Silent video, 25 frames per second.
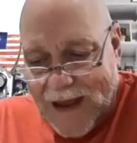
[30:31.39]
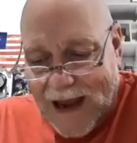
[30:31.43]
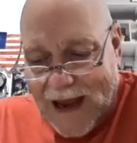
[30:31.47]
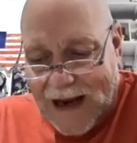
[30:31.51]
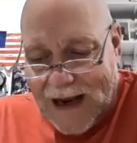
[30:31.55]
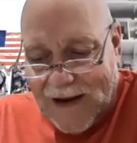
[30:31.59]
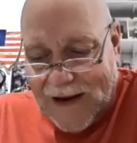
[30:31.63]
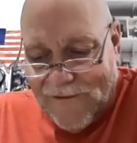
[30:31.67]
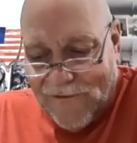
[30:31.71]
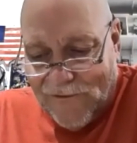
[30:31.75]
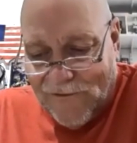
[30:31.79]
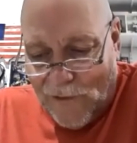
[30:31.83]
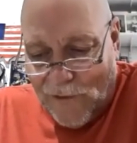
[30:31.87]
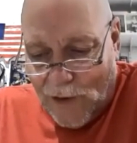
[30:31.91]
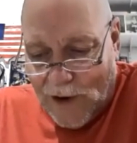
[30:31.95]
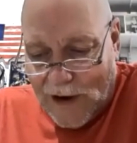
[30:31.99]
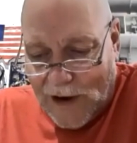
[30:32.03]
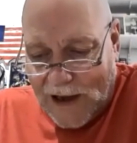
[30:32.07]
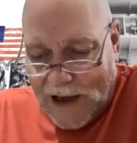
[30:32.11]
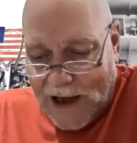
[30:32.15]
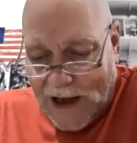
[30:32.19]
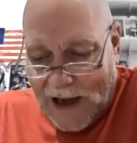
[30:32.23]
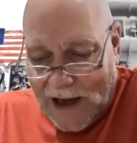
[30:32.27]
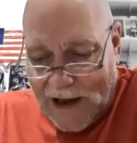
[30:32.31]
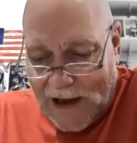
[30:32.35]
any
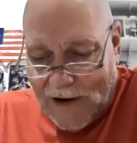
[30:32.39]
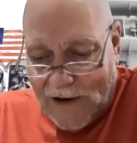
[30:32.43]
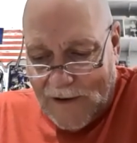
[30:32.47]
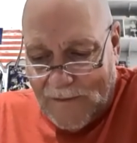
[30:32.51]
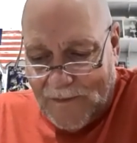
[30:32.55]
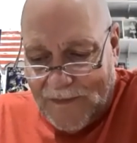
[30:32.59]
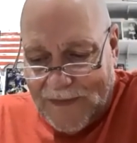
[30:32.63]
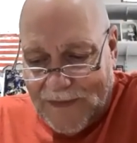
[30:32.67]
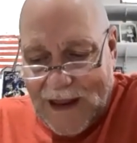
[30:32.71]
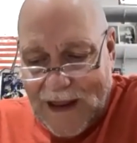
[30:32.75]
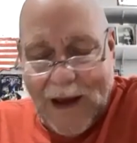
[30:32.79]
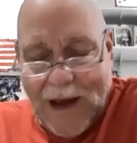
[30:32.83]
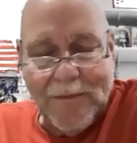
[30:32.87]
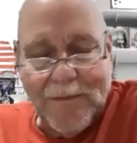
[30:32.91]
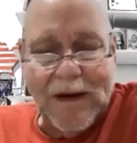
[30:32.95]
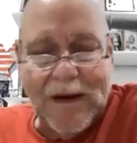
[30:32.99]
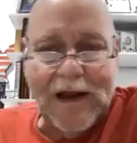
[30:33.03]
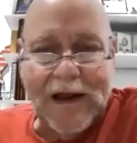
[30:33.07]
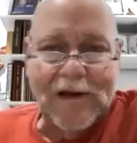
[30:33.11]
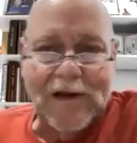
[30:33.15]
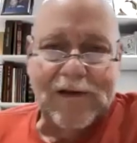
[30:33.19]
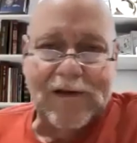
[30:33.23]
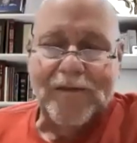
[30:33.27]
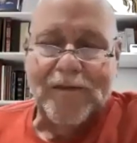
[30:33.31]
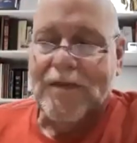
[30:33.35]
fornicator. That
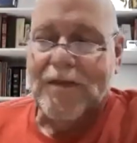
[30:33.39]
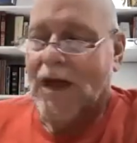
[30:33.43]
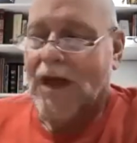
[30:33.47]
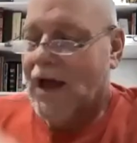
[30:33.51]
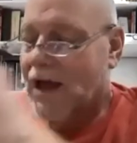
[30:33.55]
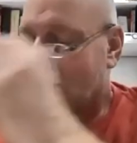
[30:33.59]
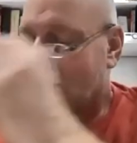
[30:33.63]
means,